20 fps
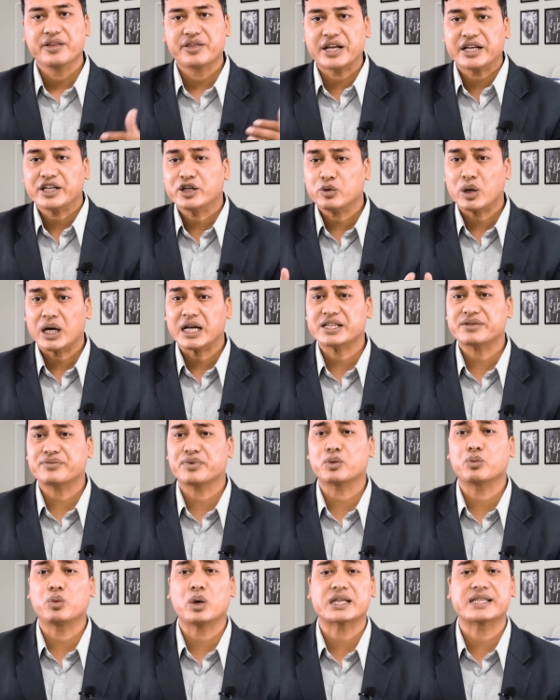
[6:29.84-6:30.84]
Thank you guys
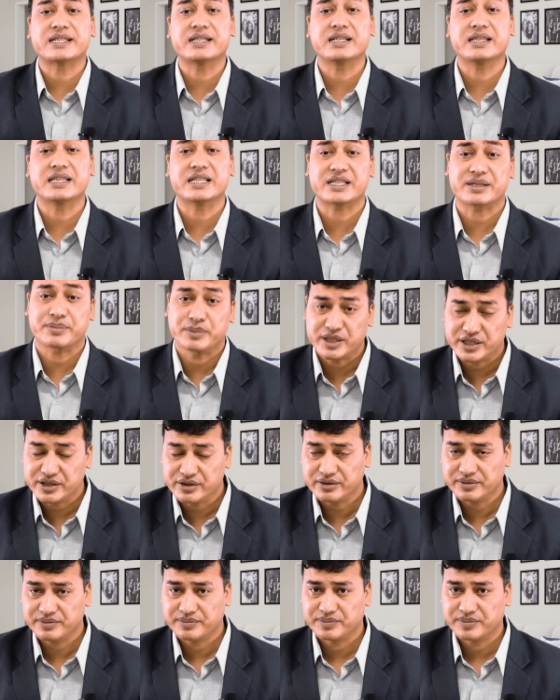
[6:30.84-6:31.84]
for watching this
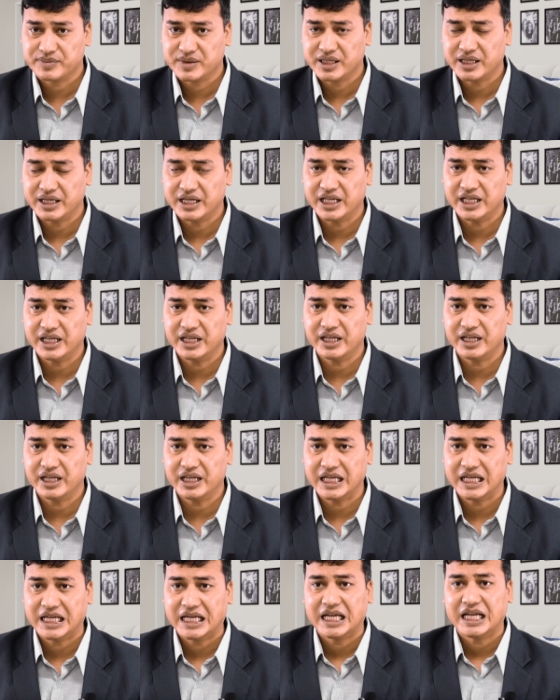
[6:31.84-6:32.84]
video.
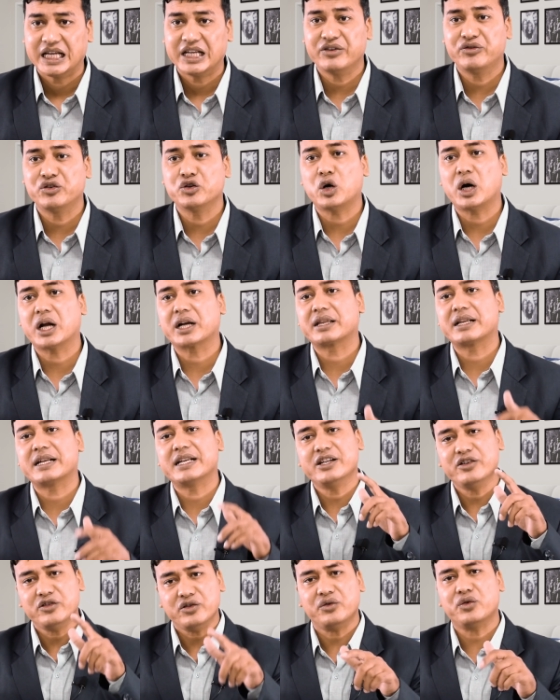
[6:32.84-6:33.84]
If you are the
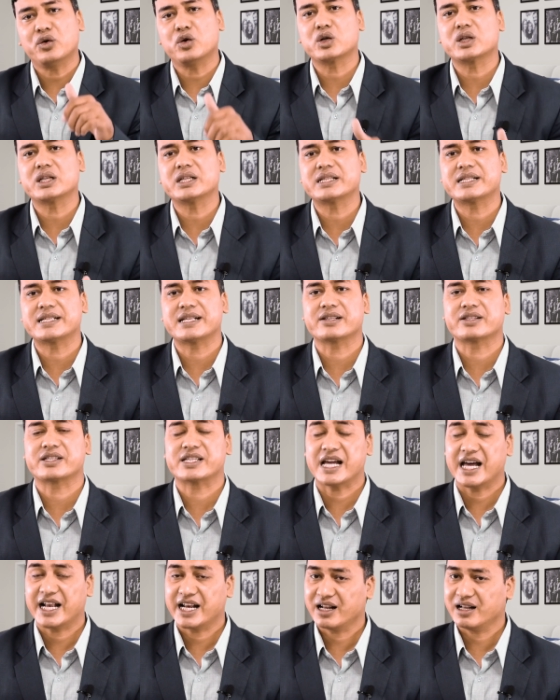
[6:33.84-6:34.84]
new for this
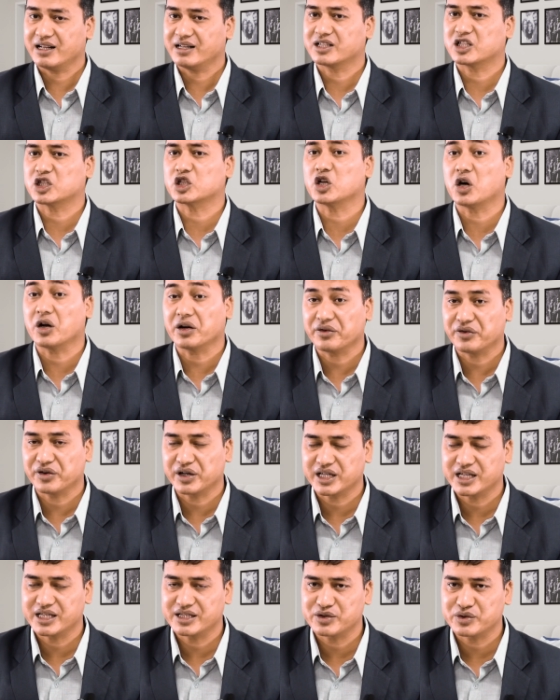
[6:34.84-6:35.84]
channel, don't
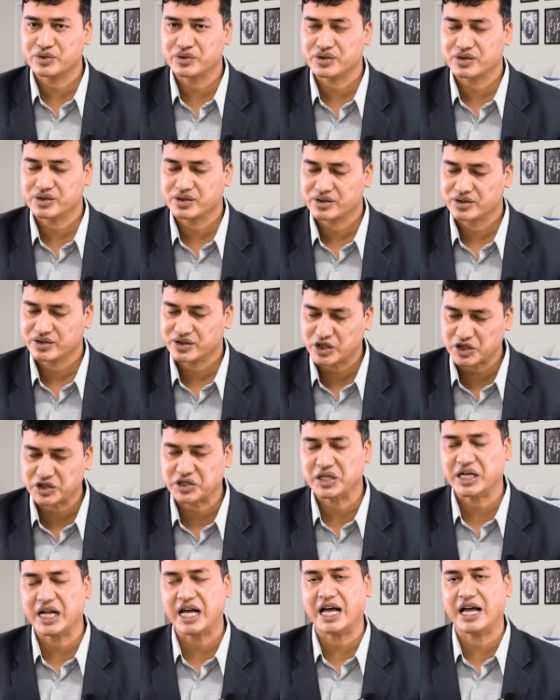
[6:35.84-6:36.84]
forget to
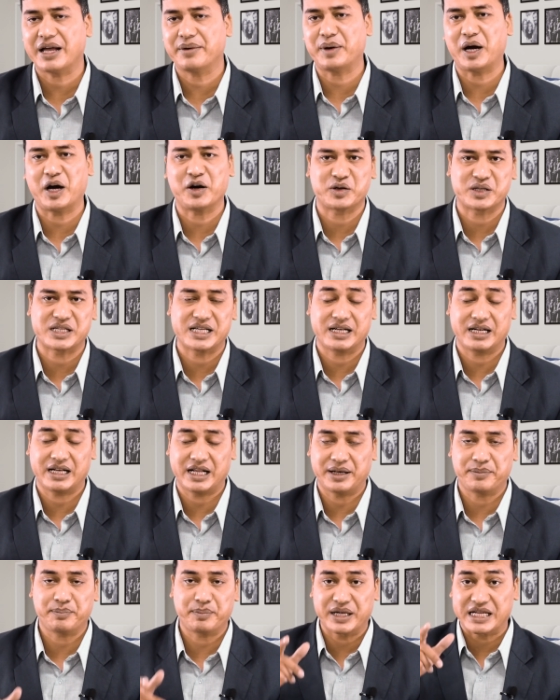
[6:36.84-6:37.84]
subscribe our channel
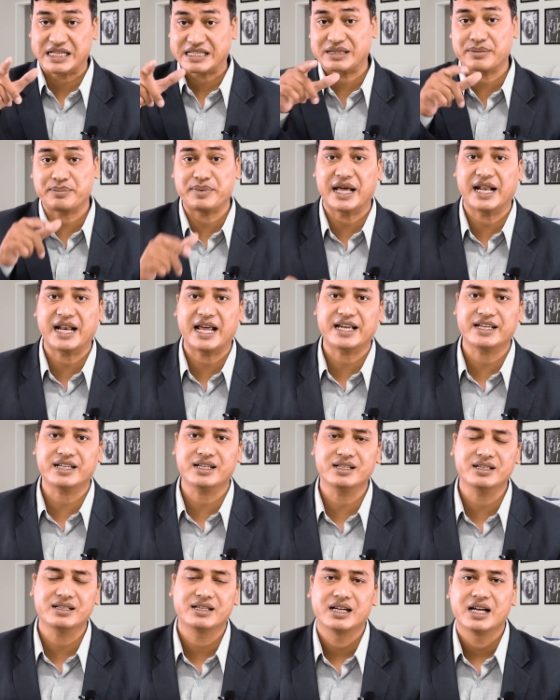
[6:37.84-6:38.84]
and press the bell
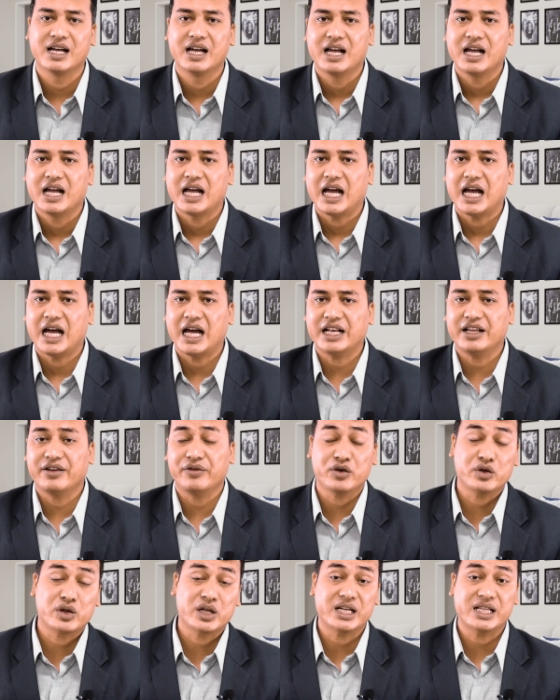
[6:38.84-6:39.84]
icon and
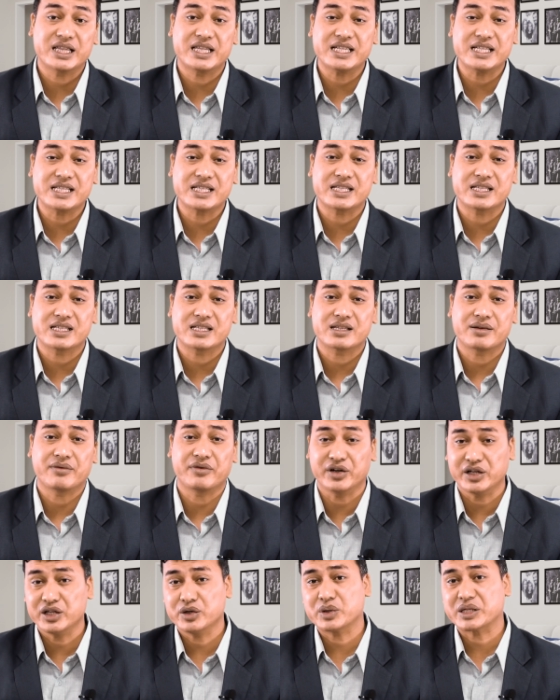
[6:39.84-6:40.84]
if you think this
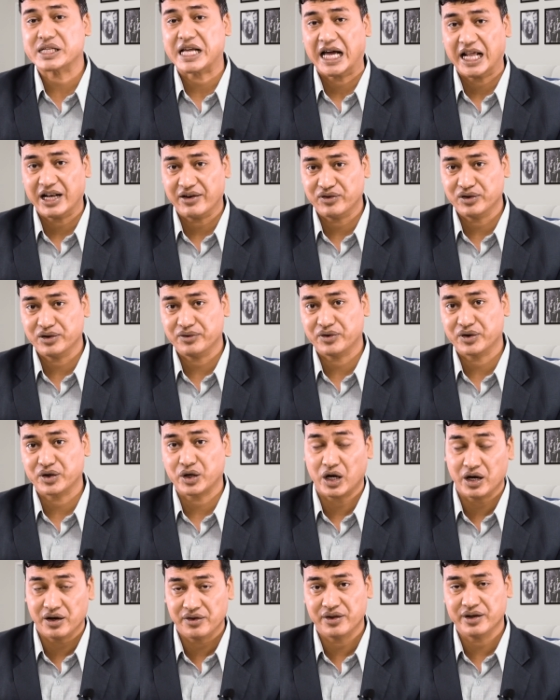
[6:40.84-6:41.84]
video is helpful for
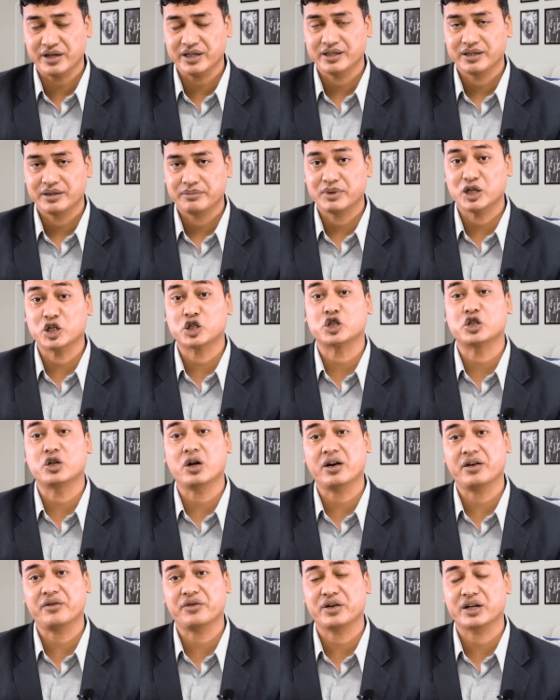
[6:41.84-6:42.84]
other please
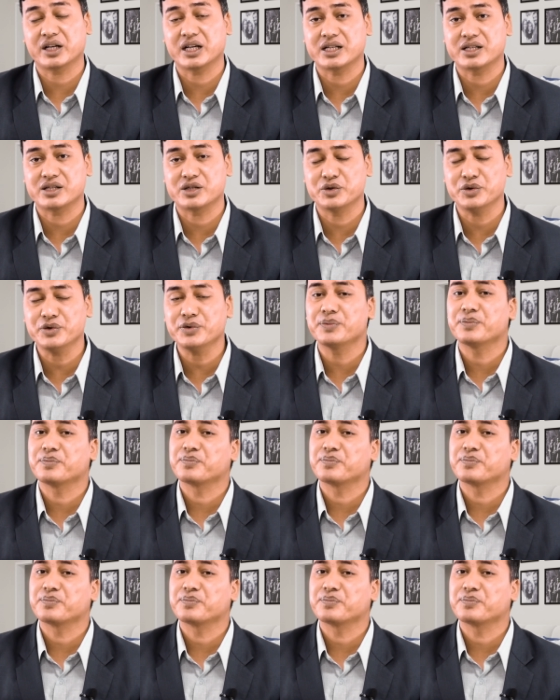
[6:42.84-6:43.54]
don't forget to